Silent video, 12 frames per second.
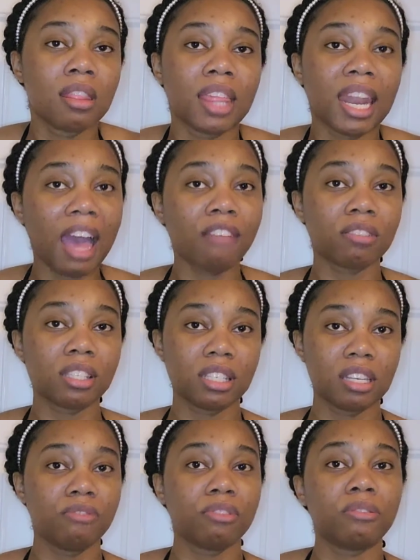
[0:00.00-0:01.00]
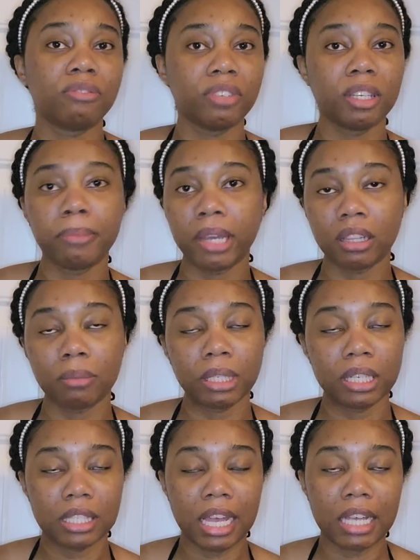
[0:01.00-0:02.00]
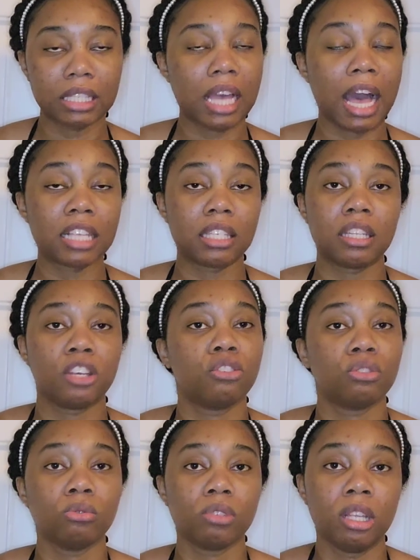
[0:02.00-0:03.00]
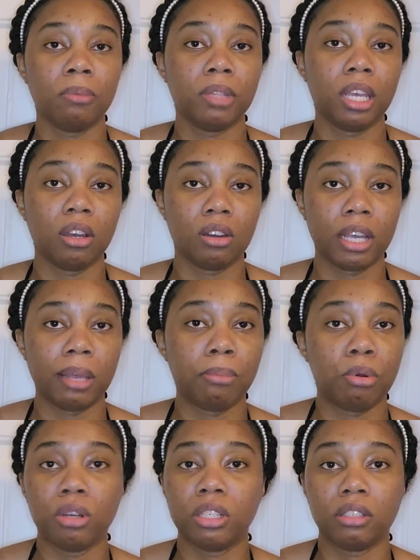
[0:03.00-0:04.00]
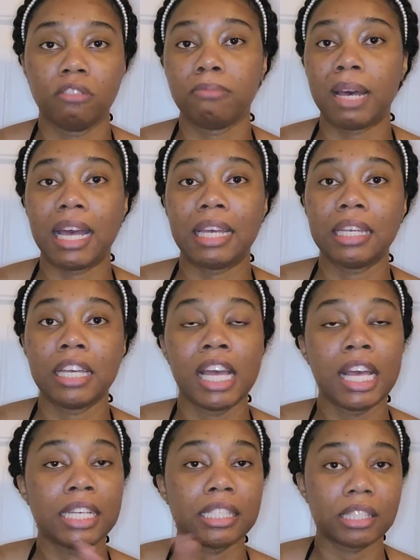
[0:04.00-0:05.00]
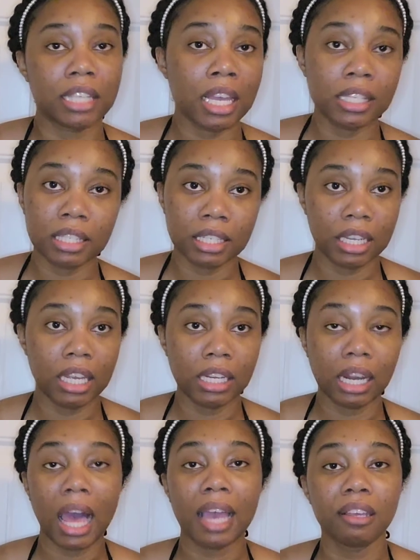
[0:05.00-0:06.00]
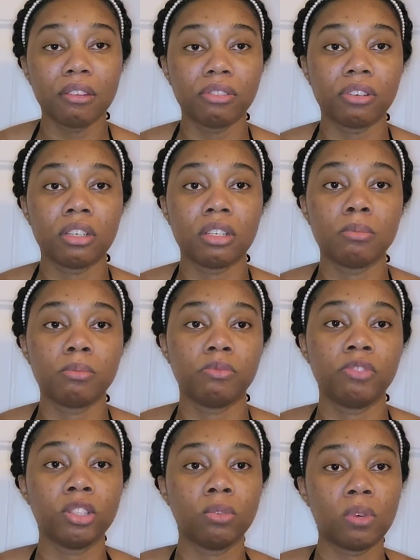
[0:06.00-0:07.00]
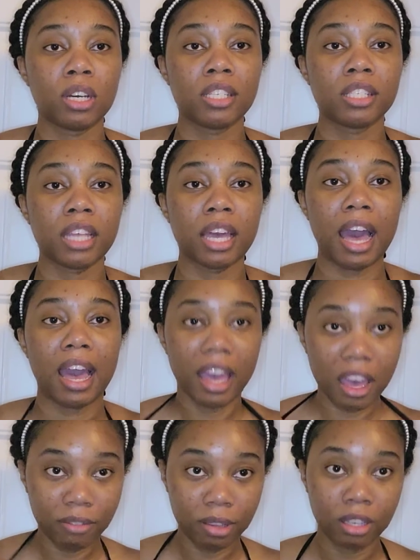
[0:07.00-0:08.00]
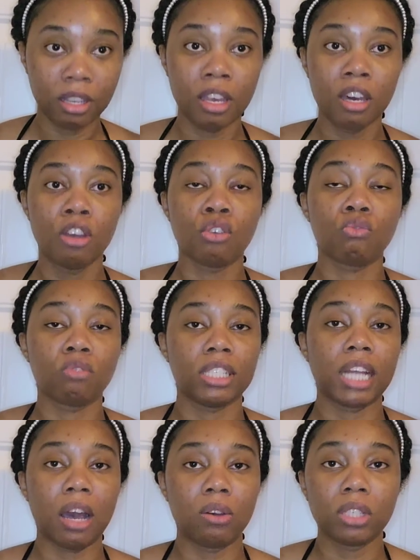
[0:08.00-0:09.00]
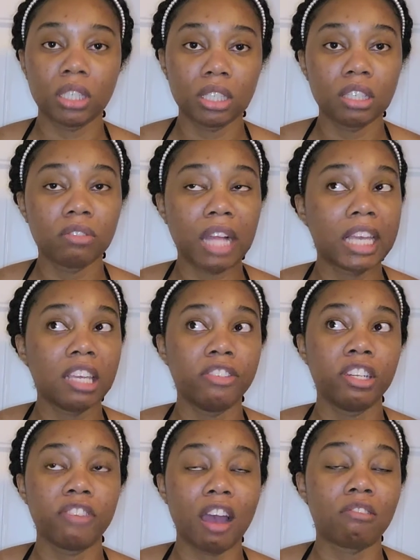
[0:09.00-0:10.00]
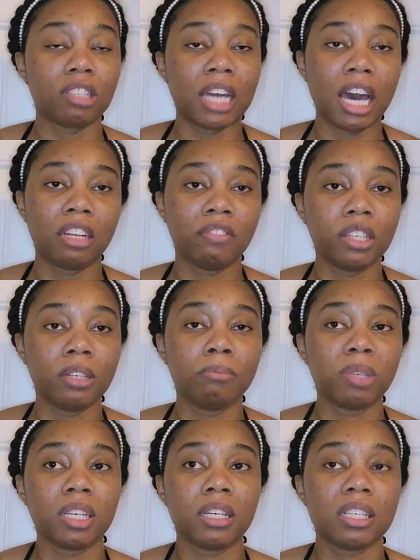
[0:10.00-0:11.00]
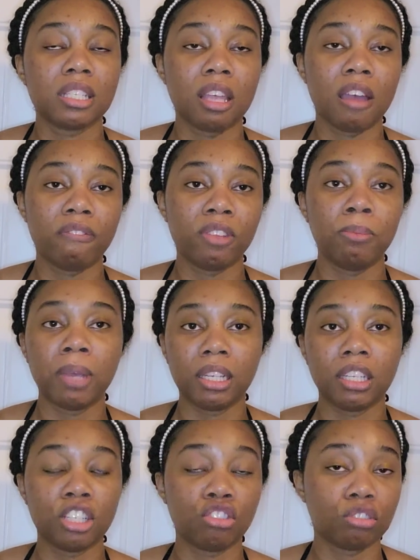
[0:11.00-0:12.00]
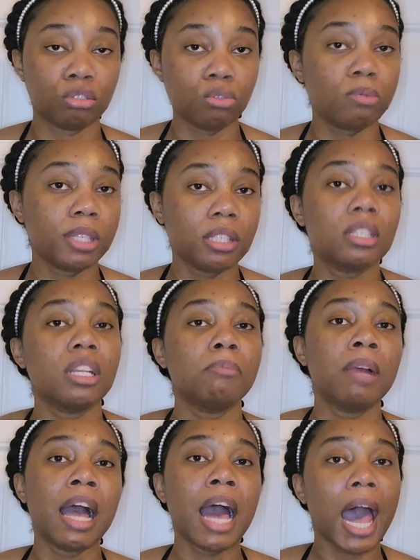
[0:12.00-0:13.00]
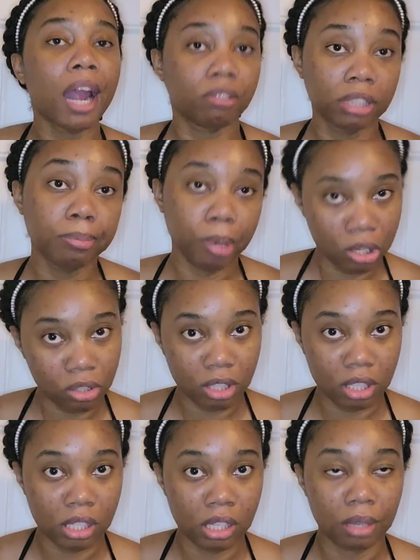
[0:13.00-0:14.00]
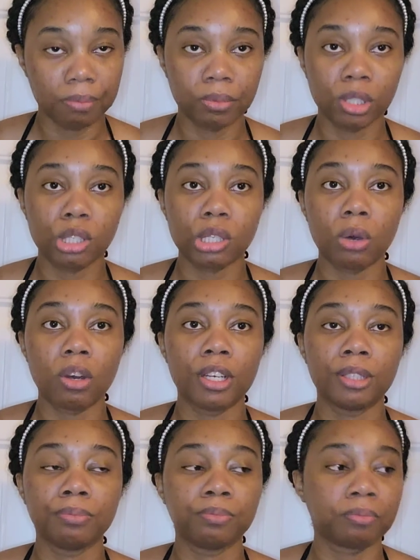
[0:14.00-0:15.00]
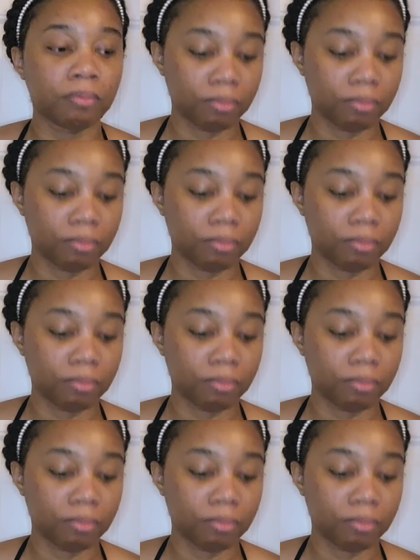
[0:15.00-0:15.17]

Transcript: that I've received from femailer, because like I said, I still use them. They are a part of my day-to-day life. For the ones that I haven't run out of, like even if I run out of them because femailer introduced me to them, I repurchase them. So